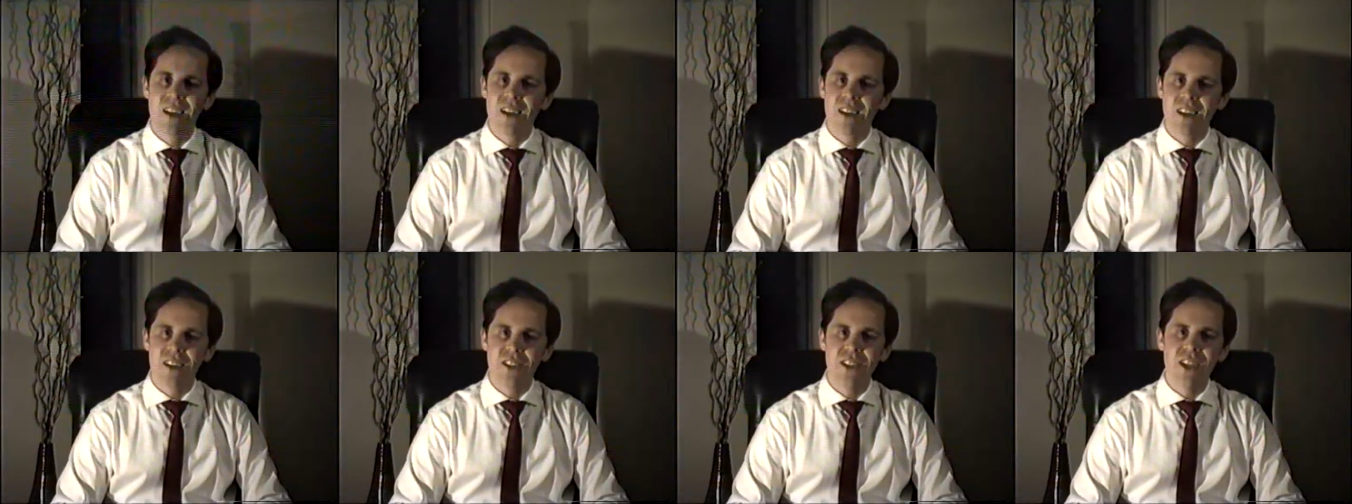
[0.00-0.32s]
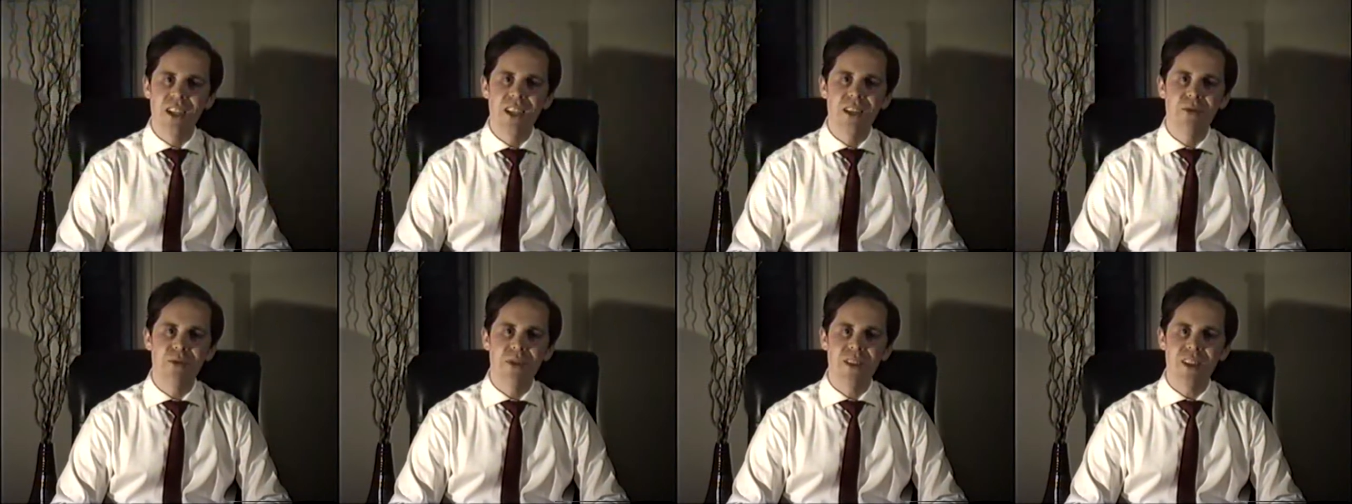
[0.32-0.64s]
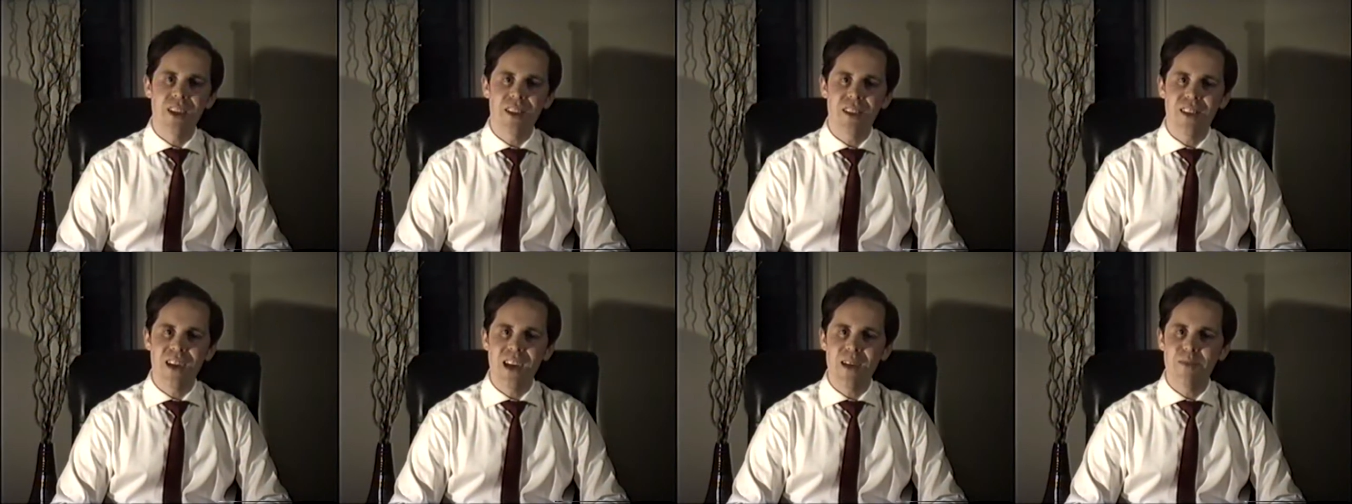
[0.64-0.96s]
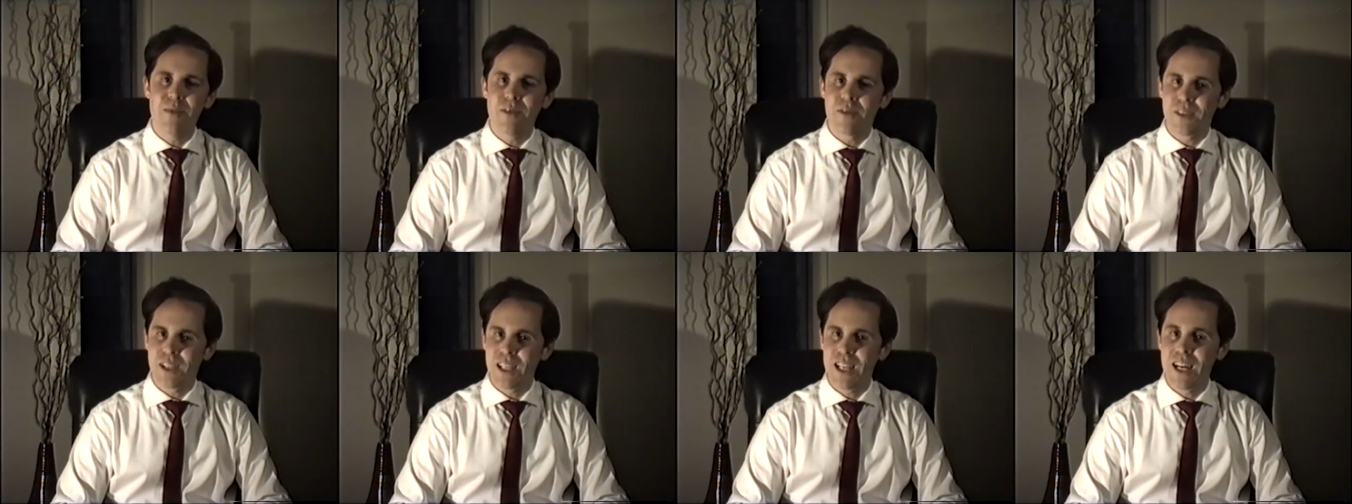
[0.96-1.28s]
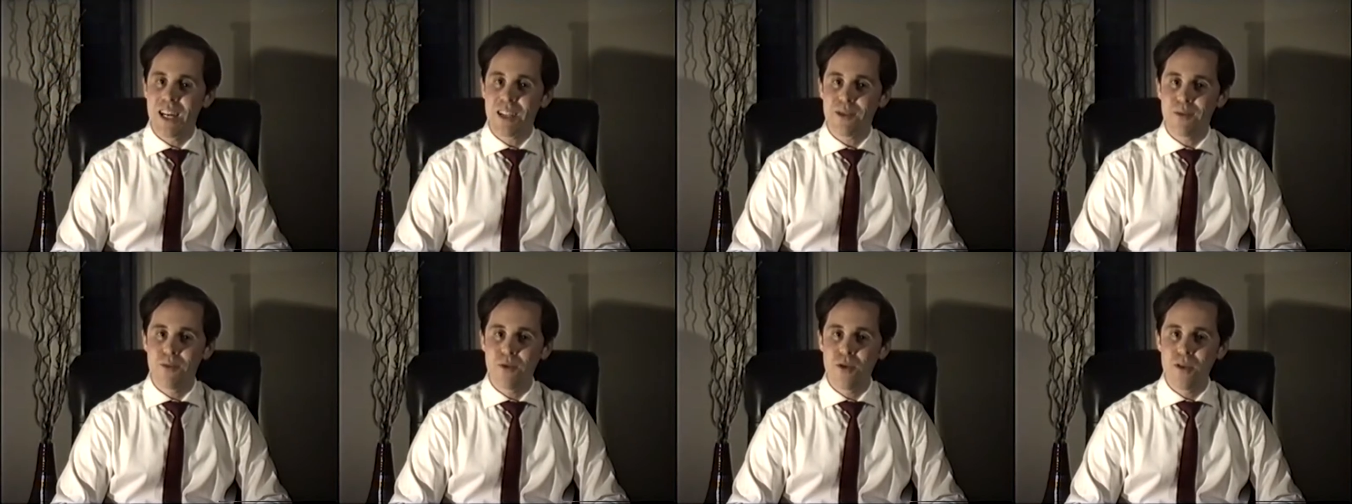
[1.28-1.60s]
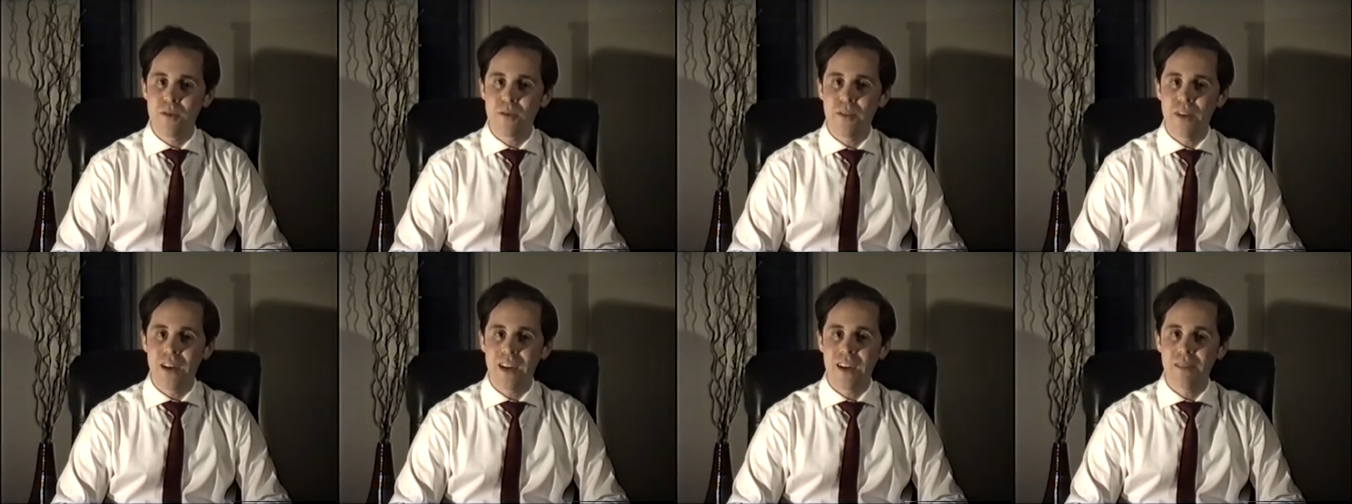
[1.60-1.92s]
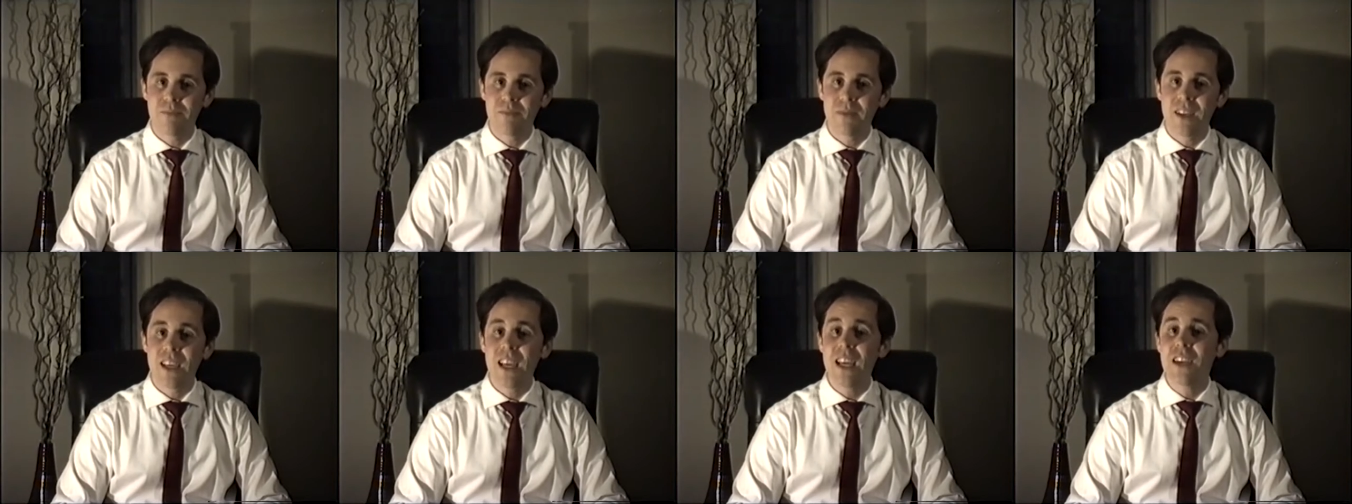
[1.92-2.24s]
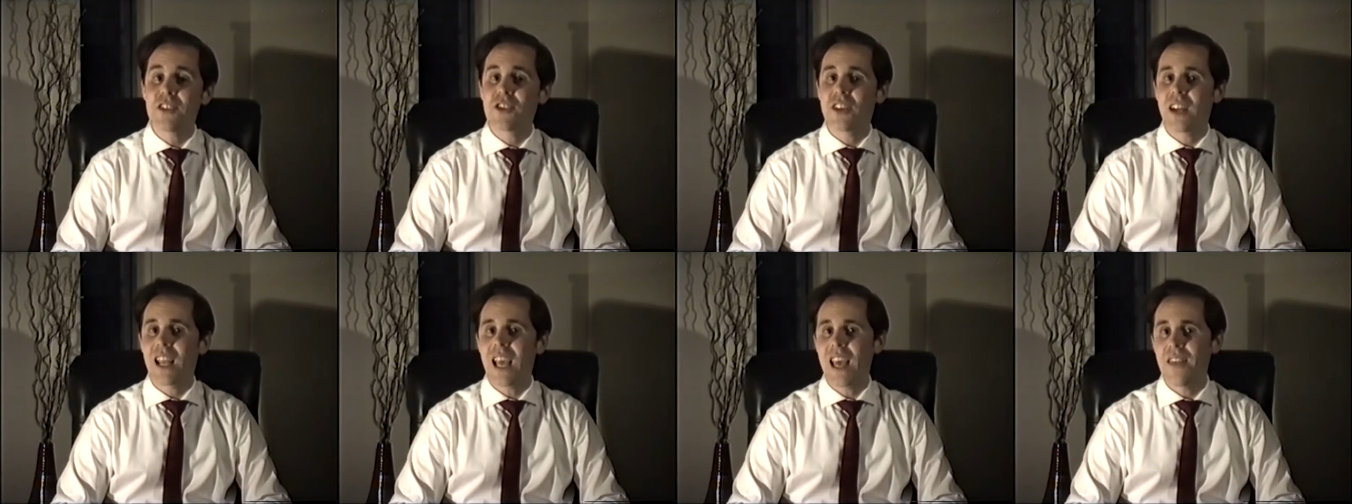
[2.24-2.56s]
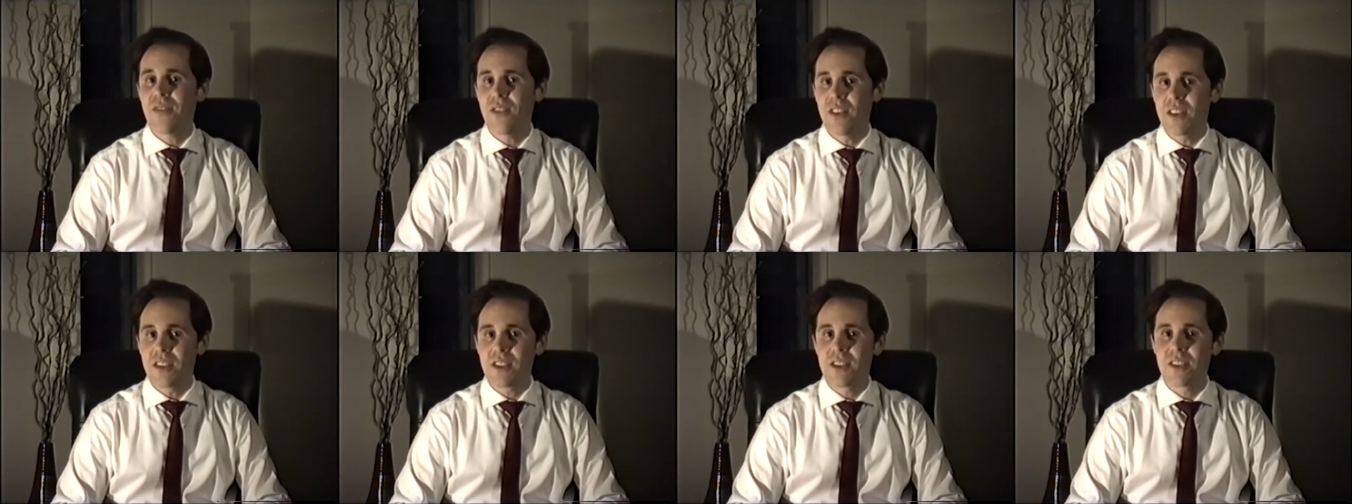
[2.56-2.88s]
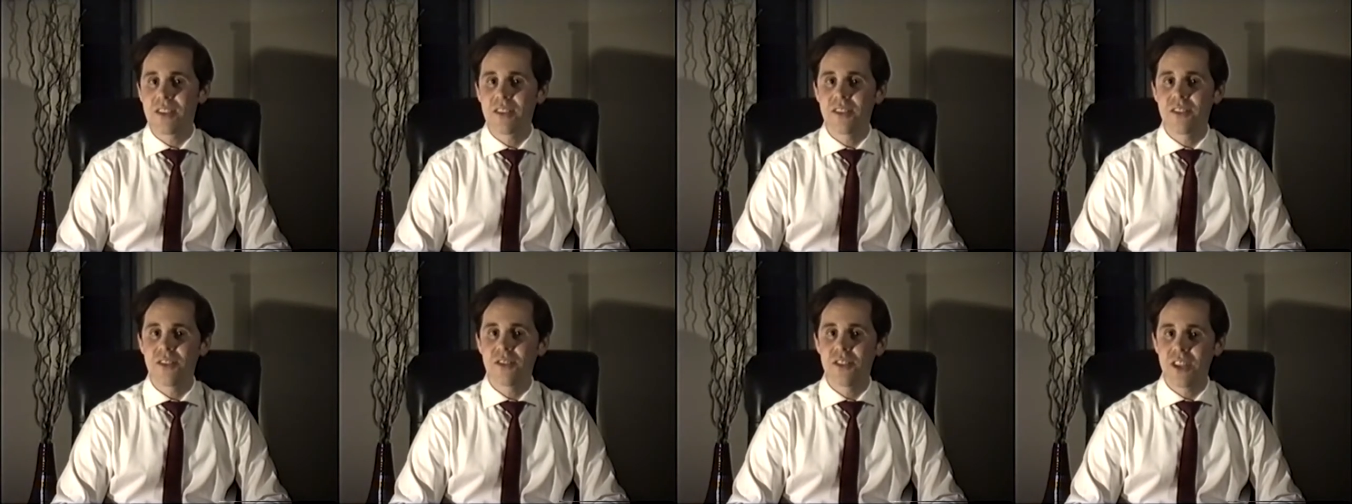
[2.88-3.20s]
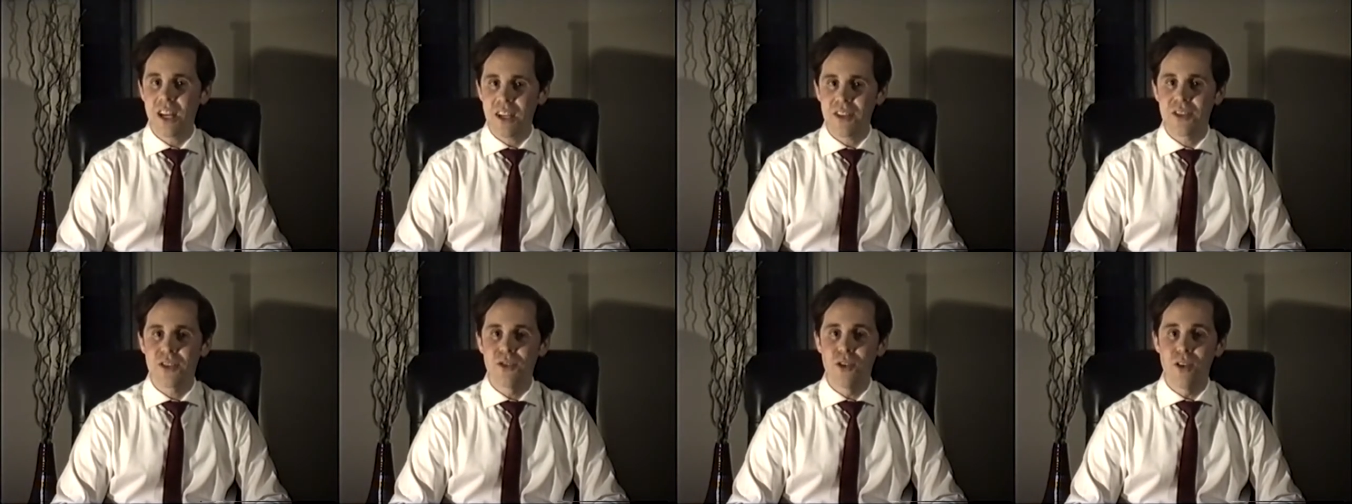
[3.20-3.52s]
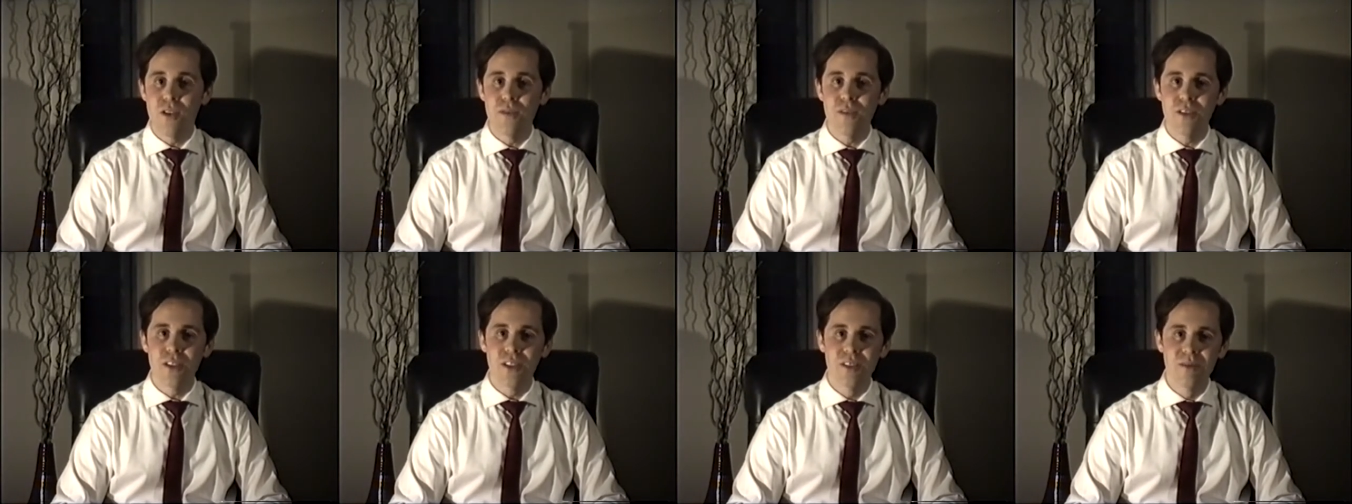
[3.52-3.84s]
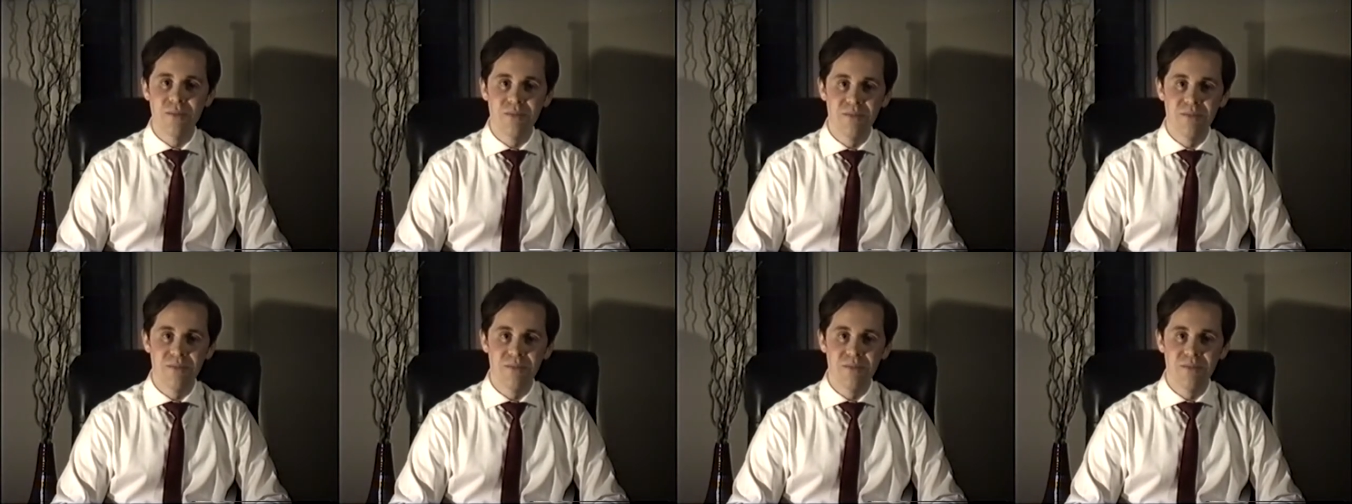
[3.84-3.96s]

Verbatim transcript: Continuing the theme of class warfare, here's an ad that's just awful.